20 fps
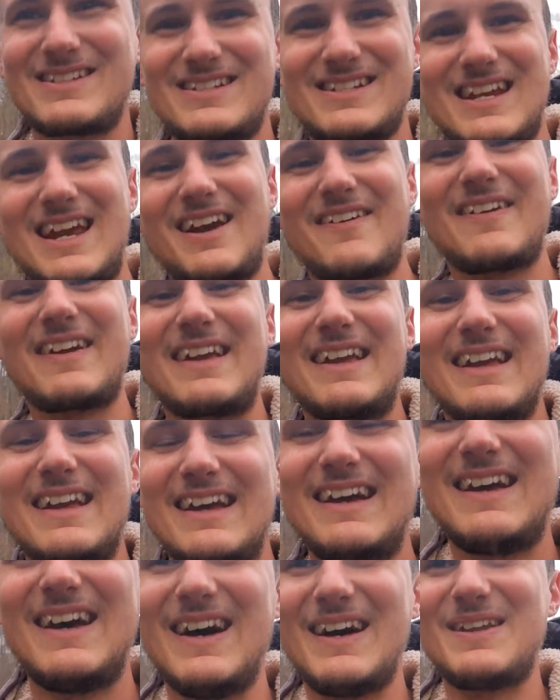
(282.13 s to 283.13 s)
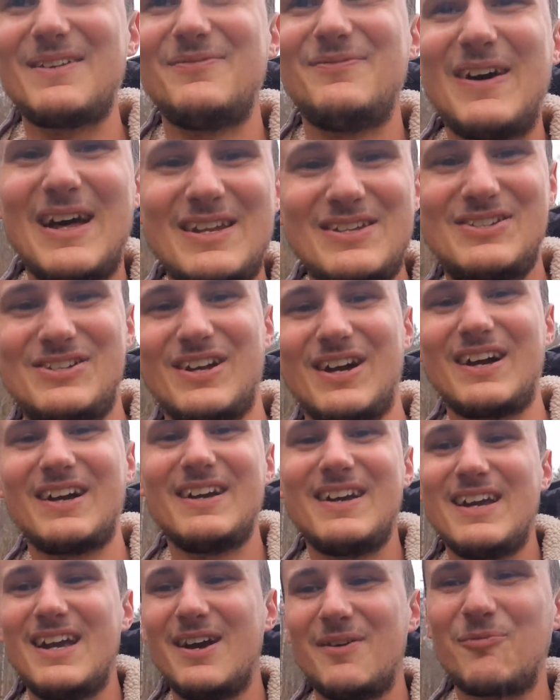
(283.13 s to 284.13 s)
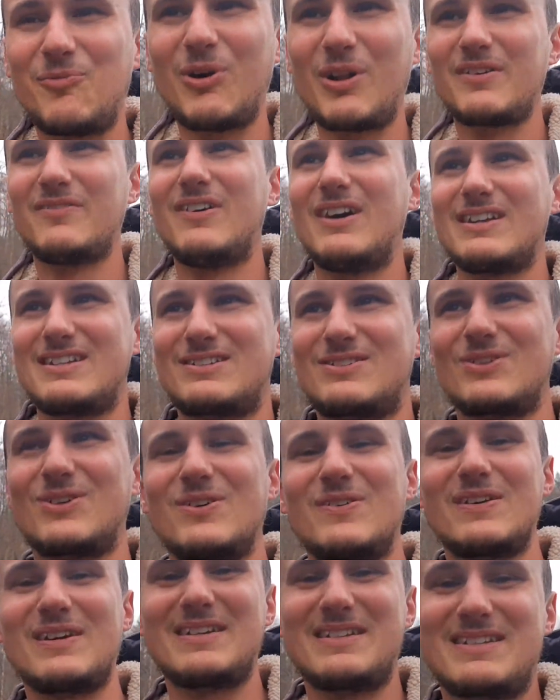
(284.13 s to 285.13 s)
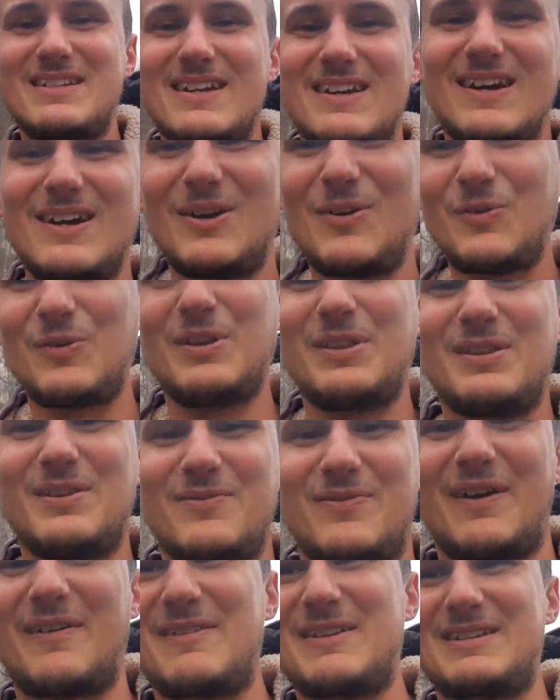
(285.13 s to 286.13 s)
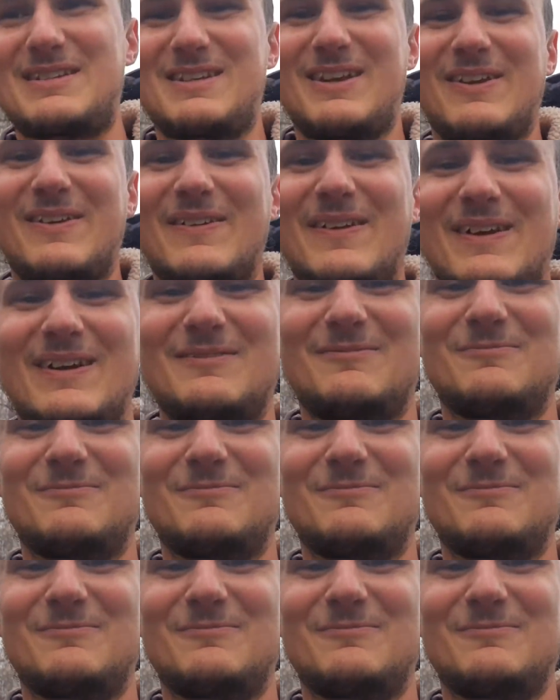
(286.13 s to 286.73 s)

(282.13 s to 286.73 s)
to sharing an adventure in one of my stories with you very soon.